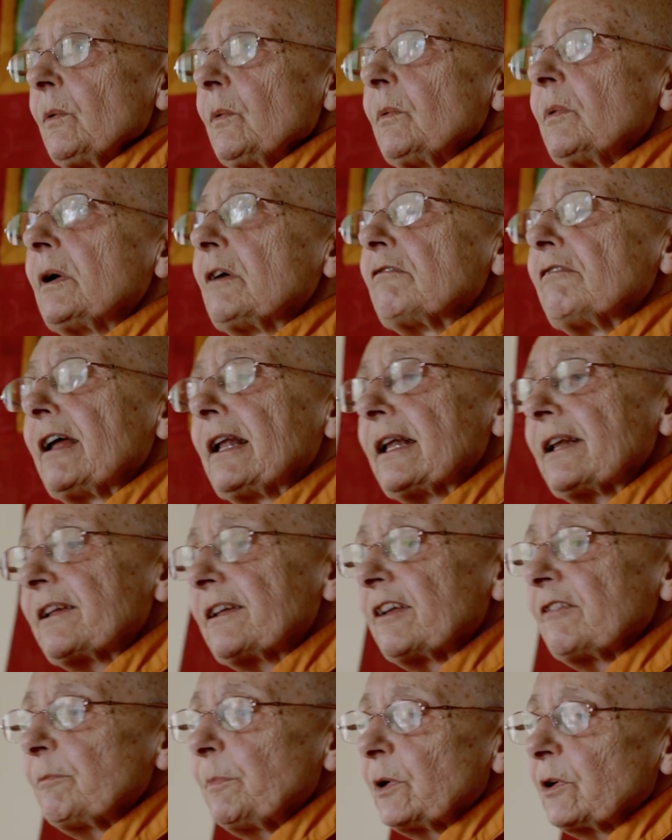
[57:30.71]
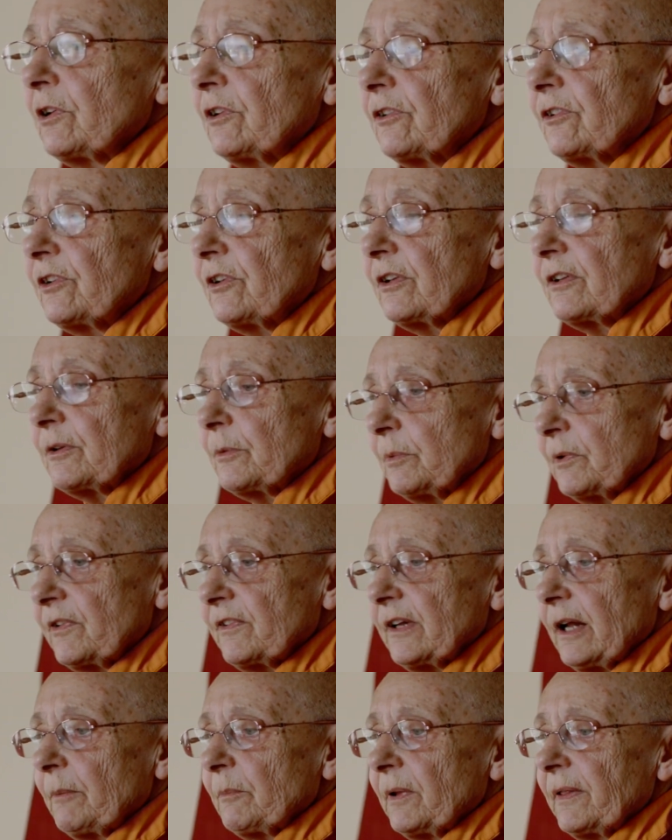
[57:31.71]
Well, relative bodhicitta, we'll
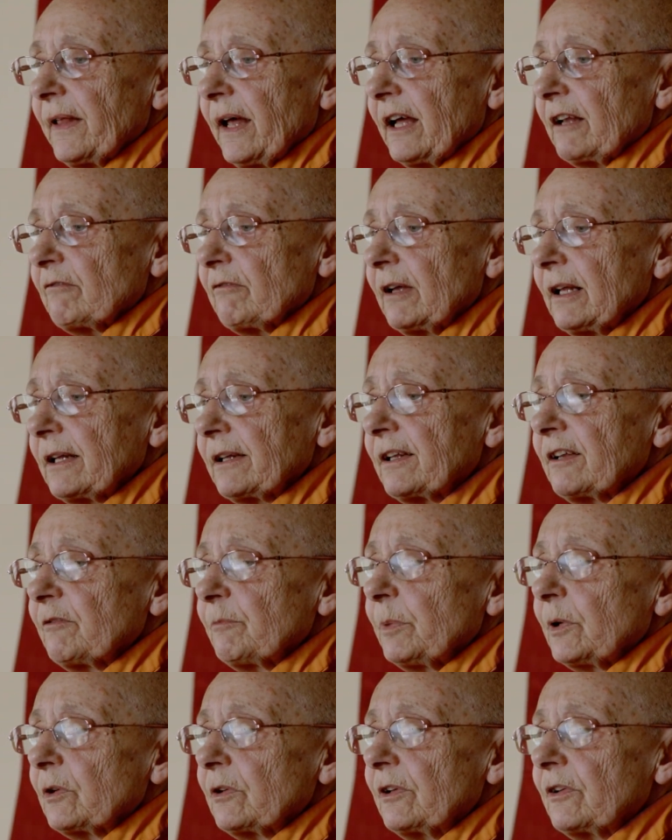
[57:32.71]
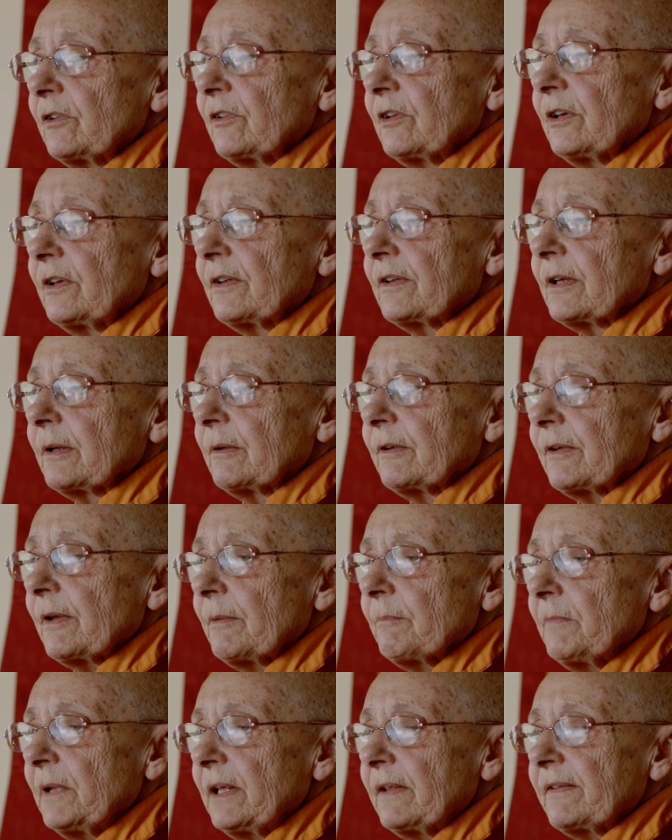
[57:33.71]
start with that. Relative bodhicitta,
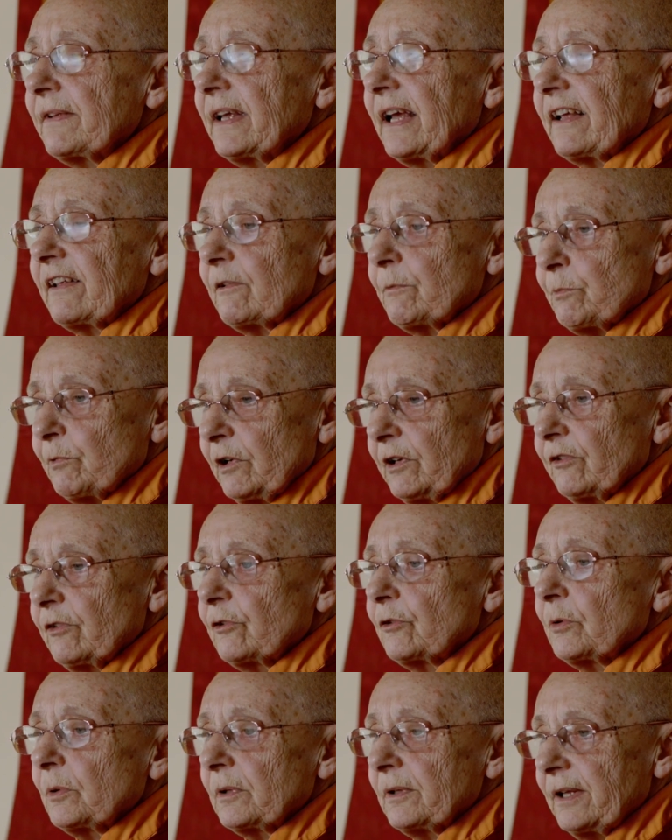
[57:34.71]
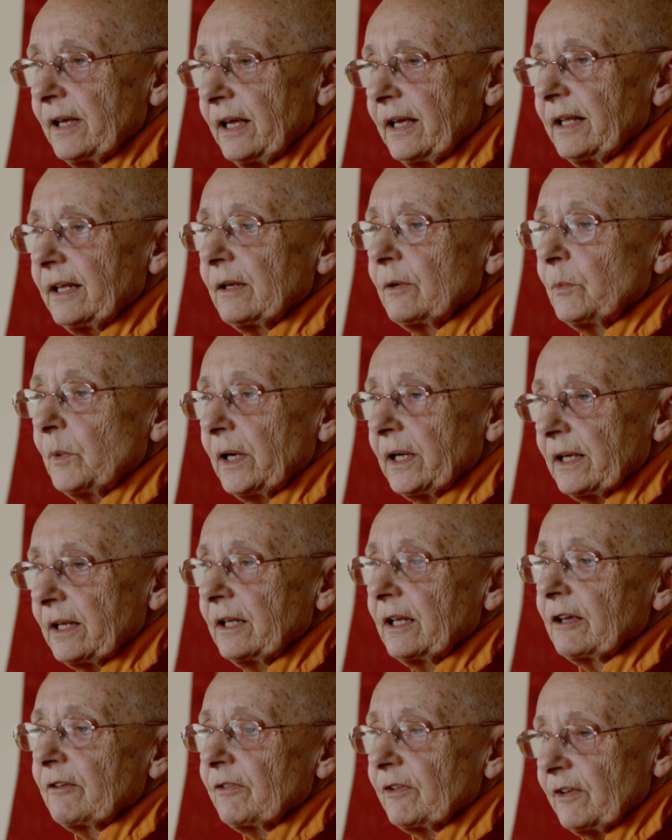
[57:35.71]
that means the aspiration to attain
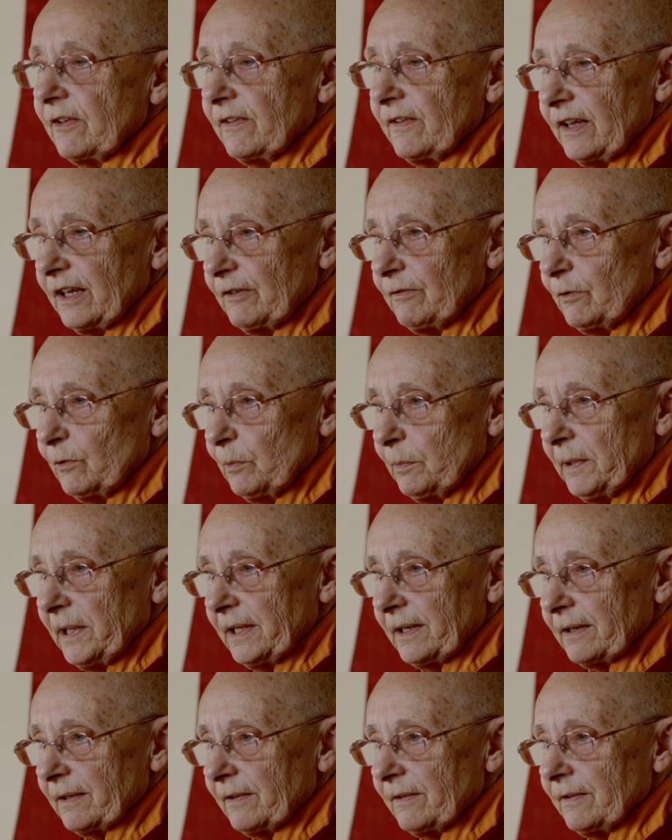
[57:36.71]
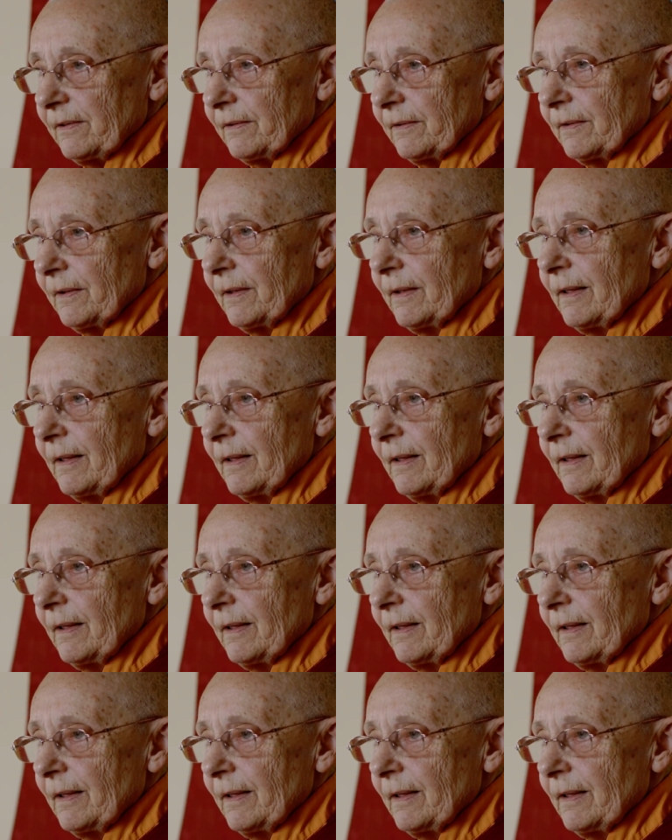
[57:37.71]
awakening for the sake of all beings.